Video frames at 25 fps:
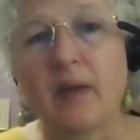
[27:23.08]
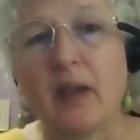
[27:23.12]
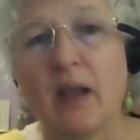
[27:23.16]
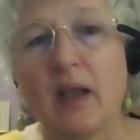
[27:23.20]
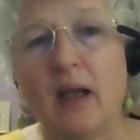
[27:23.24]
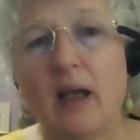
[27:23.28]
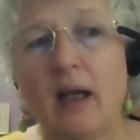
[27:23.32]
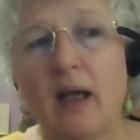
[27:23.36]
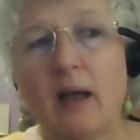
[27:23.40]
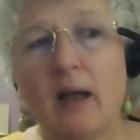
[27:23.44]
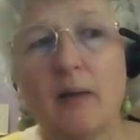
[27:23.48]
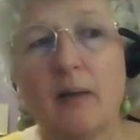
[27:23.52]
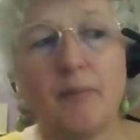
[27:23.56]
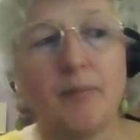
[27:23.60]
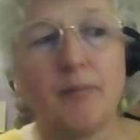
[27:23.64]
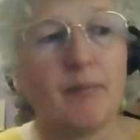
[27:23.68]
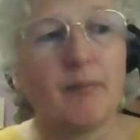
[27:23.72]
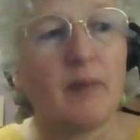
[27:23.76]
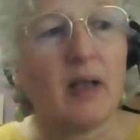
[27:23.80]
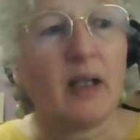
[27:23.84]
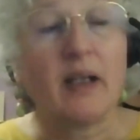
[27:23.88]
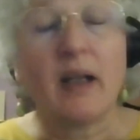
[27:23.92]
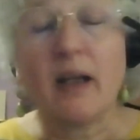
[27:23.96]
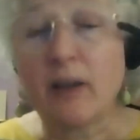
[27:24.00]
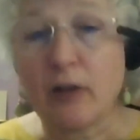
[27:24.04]
And
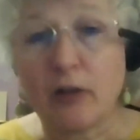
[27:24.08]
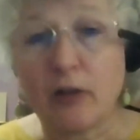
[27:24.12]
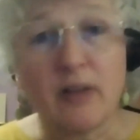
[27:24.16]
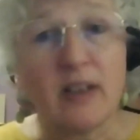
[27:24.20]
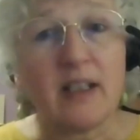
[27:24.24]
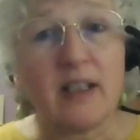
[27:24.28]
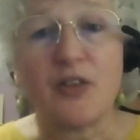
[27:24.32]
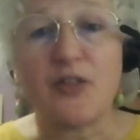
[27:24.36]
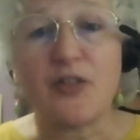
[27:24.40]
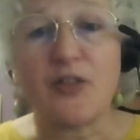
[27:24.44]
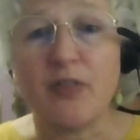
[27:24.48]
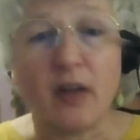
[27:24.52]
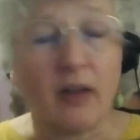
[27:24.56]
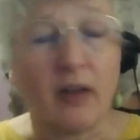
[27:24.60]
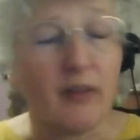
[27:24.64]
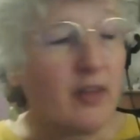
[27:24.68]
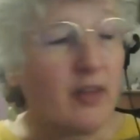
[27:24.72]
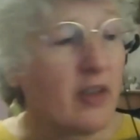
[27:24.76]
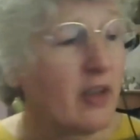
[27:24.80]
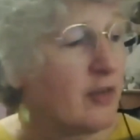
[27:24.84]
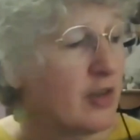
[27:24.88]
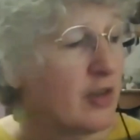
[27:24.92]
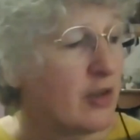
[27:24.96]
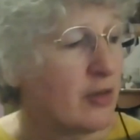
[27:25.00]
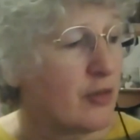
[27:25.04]
I agree, it's very
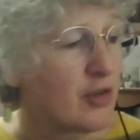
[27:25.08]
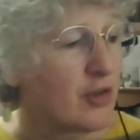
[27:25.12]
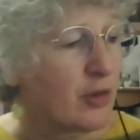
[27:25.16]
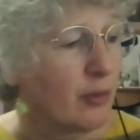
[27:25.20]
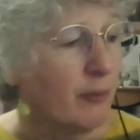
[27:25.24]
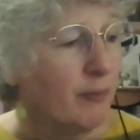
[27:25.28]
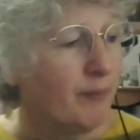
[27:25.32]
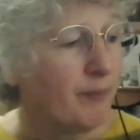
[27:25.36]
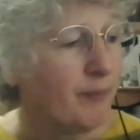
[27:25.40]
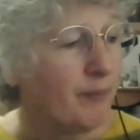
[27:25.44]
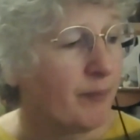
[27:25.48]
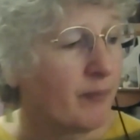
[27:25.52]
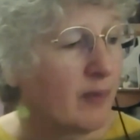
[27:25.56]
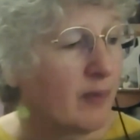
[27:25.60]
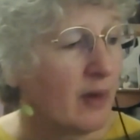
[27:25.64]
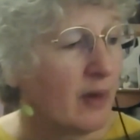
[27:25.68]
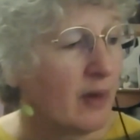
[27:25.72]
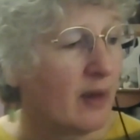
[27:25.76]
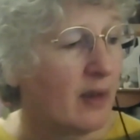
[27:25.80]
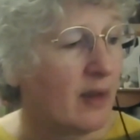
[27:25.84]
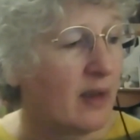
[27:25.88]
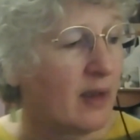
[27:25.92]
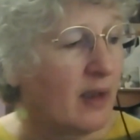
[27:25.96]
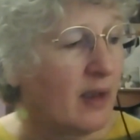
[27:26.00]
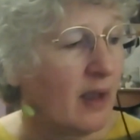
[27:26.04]
unusual.
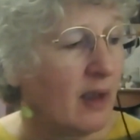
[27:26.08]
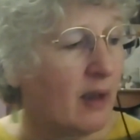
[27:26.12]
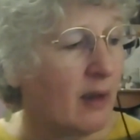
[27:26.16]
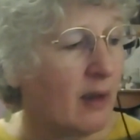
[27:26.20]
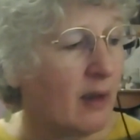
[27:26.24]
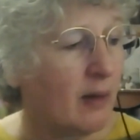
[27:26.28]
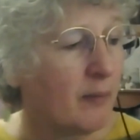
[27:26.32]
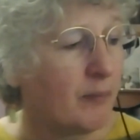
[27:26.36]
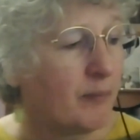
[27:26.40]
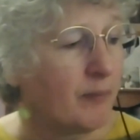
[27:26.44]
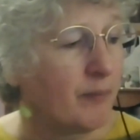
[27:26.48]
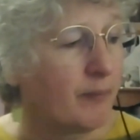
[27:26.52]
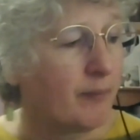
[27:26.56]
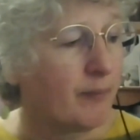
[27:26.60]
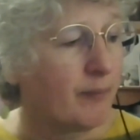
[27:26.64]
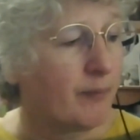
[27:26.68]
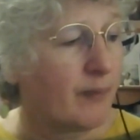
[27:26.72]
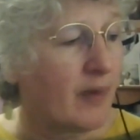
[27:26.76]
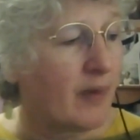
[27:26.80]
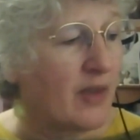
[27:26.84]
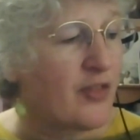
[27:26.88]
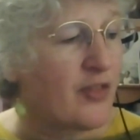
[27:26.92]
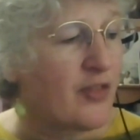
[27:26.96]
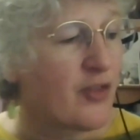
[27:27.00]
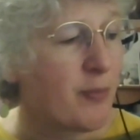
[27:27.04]

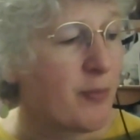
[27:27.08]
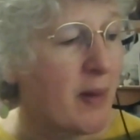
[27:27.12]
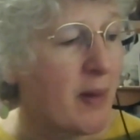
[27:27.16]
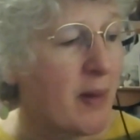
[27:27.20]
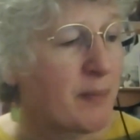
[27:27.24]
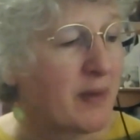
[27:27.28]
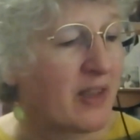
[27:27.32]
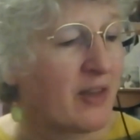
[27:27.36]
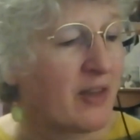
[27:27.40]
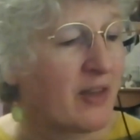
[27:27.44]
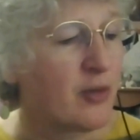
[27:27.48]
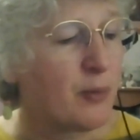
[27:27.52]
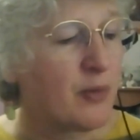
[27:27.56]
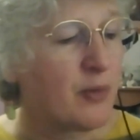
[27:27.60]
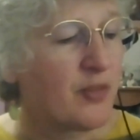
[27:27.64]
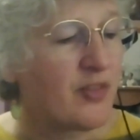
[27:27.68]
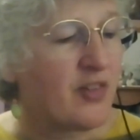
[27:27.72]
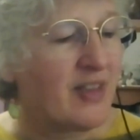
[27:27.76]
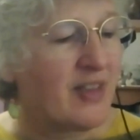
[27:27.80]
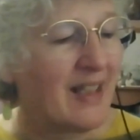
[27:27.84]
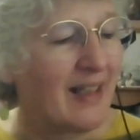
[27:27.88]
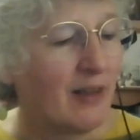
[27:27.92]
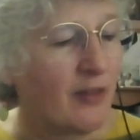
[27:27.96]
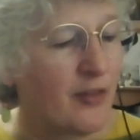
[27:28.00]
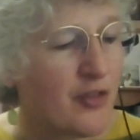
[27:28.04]
I suspect because it was
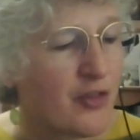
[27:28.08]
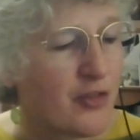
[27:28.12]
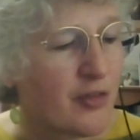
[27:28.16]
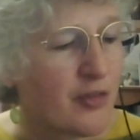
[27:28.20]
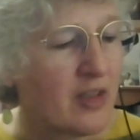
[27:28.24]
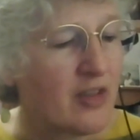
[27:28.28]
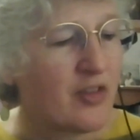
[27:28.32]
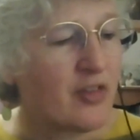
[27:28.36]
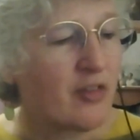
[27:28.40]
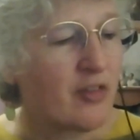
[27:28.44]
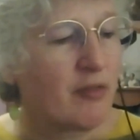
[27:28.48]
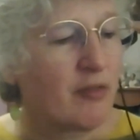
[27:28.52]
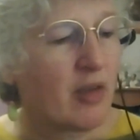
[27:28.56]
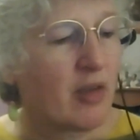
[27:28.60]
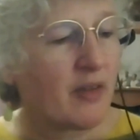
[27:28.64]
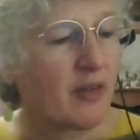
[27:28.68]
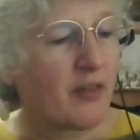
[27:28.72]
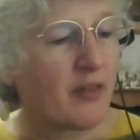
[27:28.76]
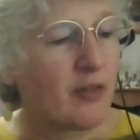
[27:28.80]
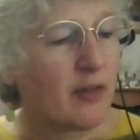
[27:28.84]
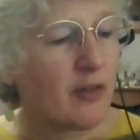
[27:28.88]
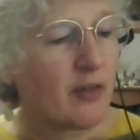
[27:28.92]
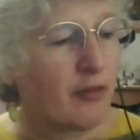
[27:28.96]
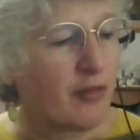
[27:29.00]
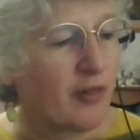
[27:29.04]
an illustration
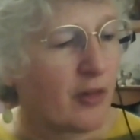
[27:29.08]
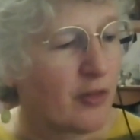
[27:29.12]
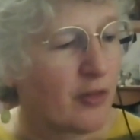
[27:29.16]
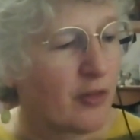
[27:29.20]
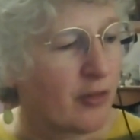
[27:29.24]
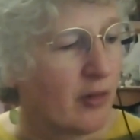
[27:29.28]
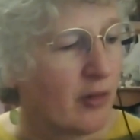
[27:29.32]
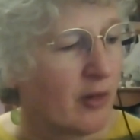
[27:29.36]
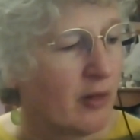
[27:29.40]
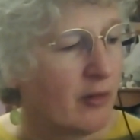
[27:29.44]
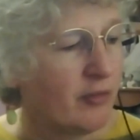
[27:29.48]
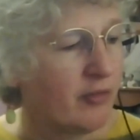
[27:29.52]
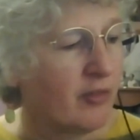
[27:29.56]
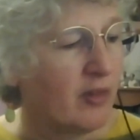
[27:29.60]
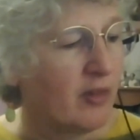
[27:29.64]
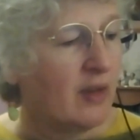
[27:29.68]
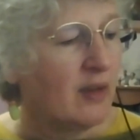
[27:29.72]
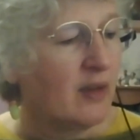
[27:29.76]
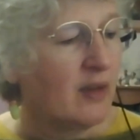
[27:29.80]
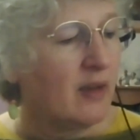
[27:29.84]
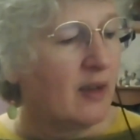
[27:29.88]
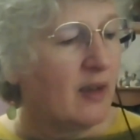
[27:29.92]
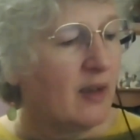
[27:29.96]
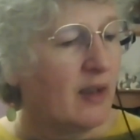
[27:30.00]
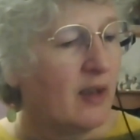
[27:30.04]
rather than a photograph,
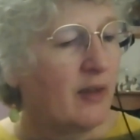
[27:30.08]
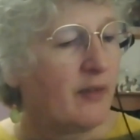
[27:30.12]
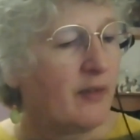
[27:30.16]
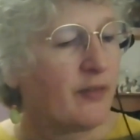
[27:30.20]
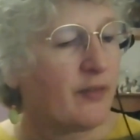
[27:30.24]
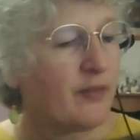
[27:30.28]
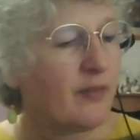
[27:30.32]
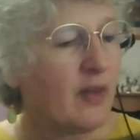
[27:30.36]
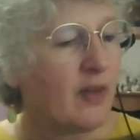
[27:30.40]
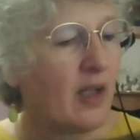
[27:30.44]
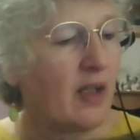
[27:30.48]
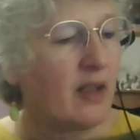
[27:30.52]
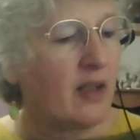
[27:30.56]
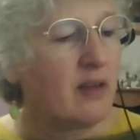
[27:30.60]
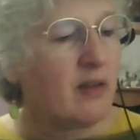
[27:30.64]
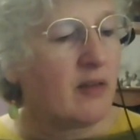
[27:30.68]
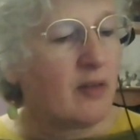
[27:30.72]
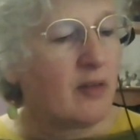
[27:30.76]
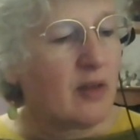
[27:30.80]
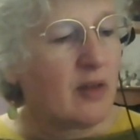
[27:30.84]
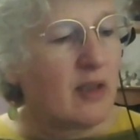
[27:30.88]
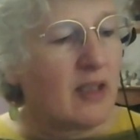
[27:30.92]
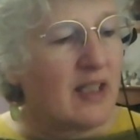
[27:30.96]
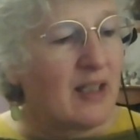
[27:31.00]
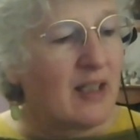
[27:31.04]
and
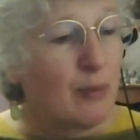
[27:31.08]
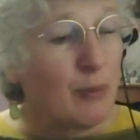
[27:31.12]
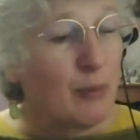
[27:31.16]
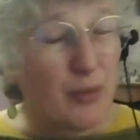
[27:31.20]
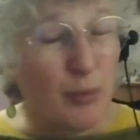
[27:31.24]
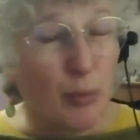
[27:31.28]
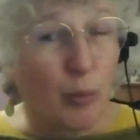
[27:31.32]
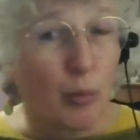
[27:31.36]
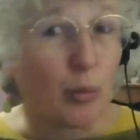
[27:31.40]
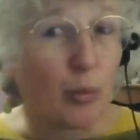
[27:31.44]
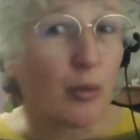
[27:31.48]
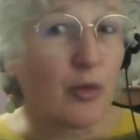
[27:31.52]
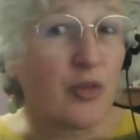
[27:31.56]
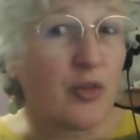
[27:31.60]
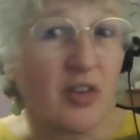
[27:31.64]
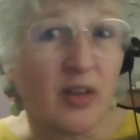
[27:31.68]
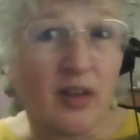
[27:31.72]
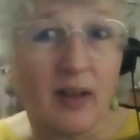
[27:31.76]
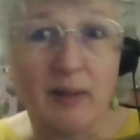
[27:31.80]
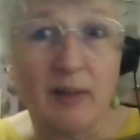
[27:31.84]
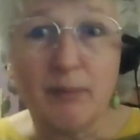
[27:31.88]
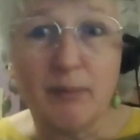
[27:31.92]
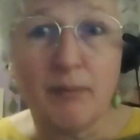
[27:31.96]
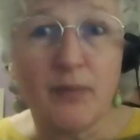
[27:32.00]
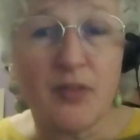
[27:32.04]
it was
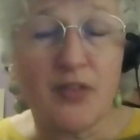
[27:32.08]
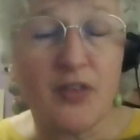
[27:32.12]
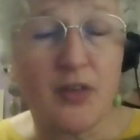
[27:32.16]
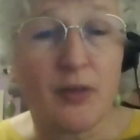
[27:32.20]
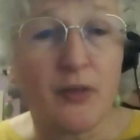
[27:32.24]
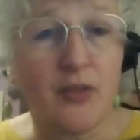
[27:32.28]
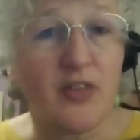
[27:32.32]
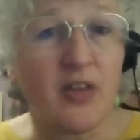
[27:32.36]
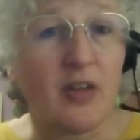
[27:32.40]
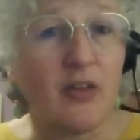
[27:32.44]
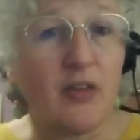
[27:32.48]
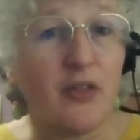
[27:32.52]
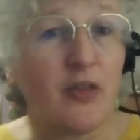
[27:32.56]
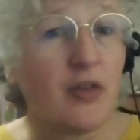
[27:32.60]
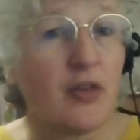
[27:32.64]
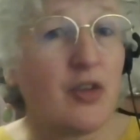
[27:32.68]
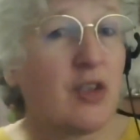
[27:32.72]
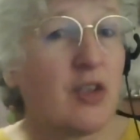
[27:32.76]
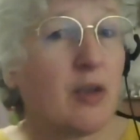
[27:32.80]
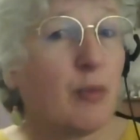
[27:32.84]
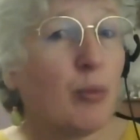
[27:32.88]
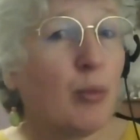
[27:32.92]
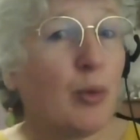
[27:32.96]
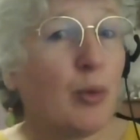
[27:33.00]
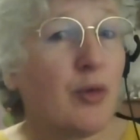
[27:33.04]
wartime, so
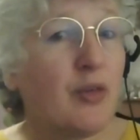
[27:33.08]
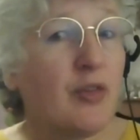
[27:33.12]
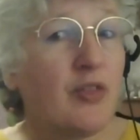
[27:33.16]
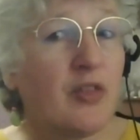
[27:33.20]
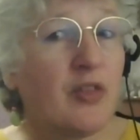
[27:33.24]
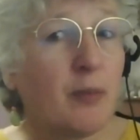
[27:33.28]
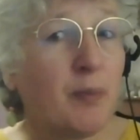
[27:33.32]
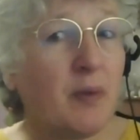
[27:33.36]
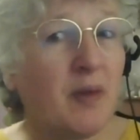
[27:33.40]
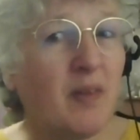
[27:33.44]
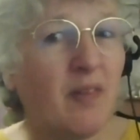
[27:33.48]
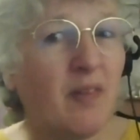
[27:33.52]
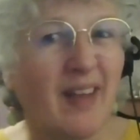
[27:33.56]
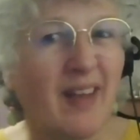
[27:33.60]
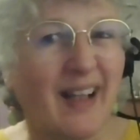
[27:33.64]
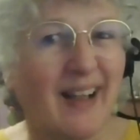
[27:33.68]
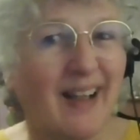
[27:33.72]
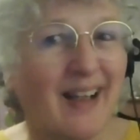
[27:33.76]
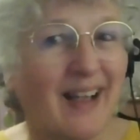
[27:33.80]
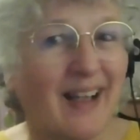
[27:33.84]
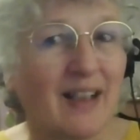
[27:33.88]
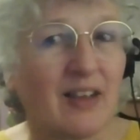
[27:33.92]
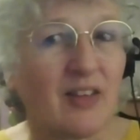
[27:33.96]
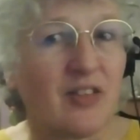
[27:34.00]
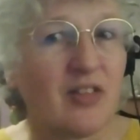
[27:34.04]
censorship wouldn't have been that
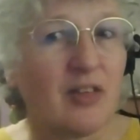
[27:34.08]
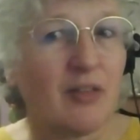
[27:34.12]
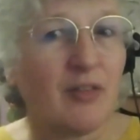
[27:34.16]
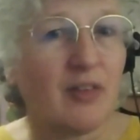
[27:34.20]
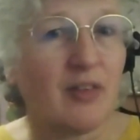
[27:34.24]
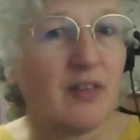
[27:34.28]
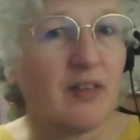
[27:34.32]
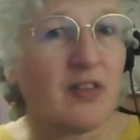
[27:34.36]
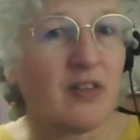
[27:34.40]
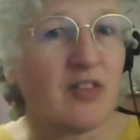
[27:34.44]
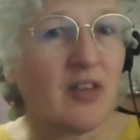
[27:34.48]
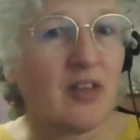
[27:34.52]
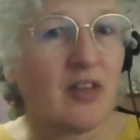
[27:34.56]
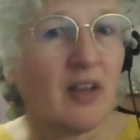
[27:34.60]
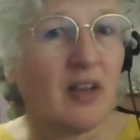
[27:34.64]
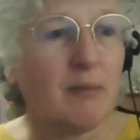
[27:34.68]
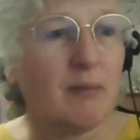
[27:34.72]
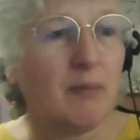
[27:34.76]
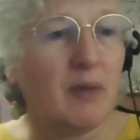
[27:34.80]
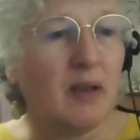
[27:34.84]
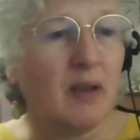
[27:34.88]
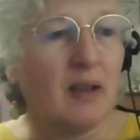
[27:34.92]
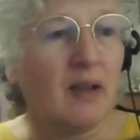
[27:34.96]
active at the time.